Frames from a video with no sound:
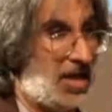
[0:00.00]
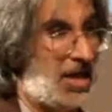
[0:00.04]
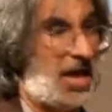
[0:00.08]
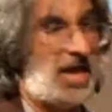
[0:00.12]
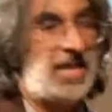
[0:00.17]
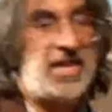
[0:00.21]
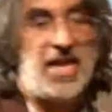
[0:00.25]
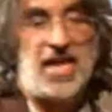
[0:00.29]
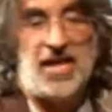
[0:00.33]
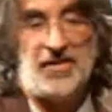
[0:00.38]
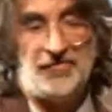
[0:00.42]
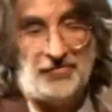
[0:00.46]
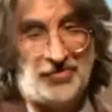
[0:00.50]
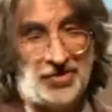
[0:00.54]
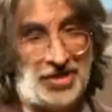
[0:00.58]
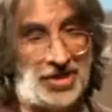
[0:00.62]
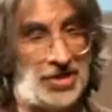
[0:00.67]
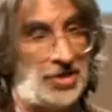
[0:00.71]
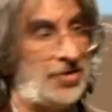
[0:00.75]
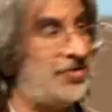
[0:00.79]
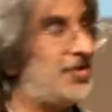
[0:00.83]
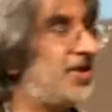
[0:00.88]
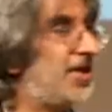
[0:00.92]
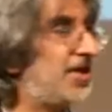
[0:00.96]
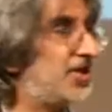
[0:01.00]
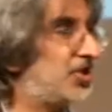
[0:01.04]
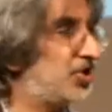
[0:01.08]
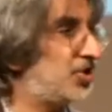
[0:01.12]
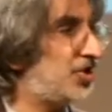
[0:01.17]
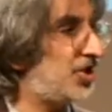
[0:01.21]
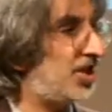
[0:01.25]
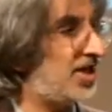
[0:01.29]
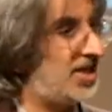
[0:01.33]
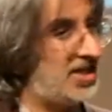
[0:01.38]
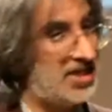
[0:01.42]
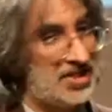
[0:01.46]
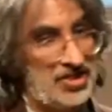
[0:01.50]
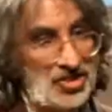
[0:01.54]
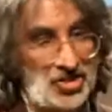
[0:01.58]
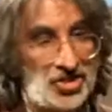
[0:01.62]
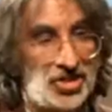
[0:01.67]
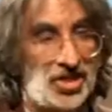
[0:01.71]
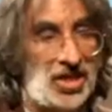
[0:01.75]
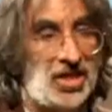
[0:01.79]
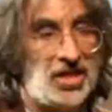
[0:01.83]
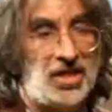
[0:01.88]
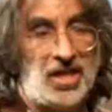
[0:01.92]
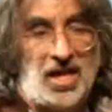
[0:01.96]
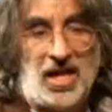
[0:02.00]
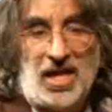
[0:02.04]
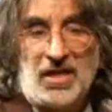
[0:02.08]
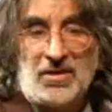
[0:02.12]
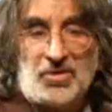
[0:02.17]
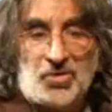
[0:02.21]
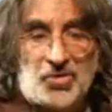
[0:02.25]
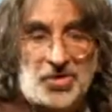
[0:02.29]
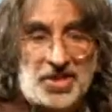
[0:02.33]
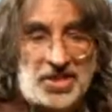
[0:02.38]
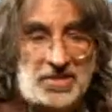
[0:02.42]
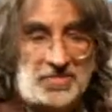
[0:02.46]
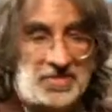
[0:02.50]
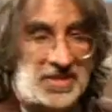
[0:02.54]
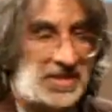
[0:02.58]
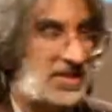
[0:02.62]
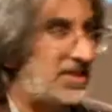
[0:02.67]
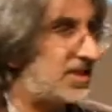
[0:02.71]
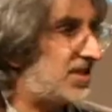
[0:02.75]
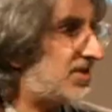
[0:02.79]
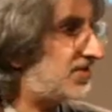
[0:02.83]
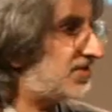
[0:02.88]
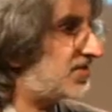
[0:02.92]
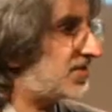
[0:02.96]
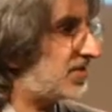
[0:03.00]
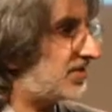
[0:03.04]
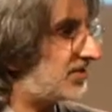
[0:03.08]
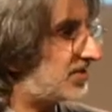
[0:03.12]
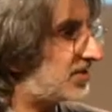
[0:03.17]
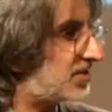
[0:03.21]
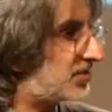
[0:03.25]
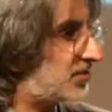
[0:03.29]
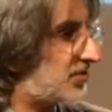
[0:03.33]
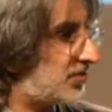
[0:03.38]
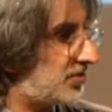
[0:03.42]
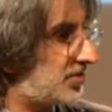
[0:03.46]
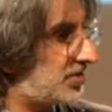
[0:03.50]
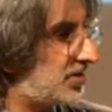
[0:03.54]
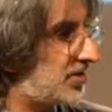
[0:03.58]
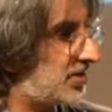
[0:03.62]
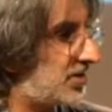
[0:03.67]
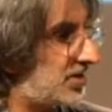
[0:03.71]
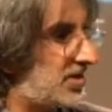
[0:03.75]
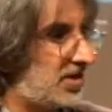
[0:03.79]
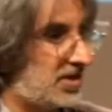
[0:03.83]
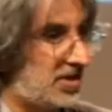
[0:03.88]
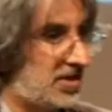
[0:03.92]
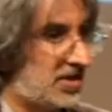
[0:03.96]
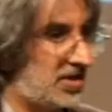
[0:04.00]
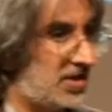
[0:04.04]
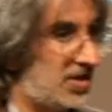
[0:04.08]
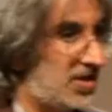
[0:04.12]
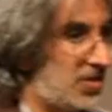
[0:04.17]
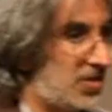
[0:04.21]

And every year they exchange uh, Christmas gifts of a certain, you